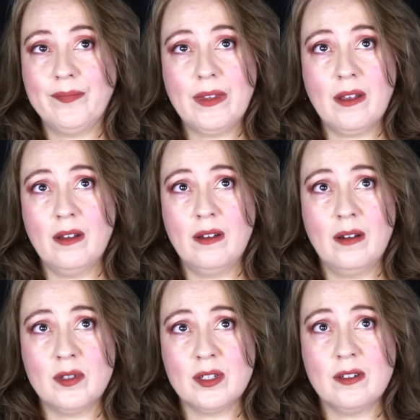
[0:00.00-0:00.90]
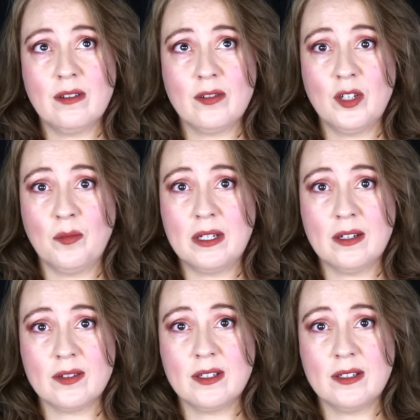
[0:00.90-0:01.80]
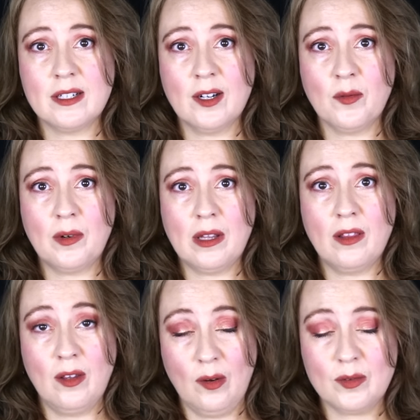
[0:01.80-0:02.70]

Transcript: Uh, I'm just another human here sitting here with you.